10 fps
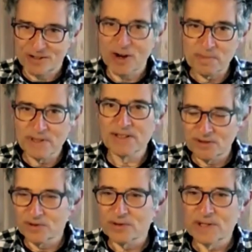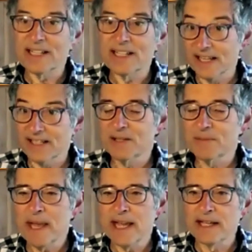hoping to
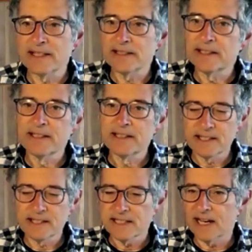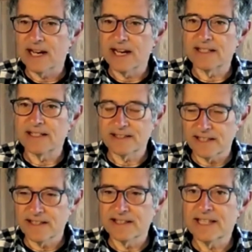expand the
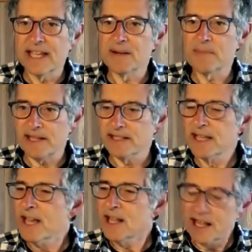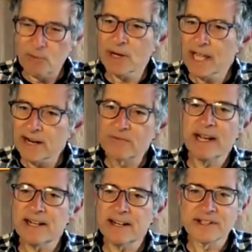database. What kind of
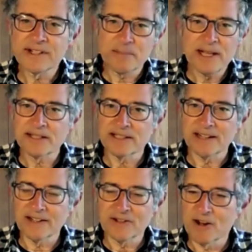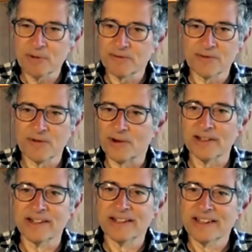rate of expansion are you hoping for?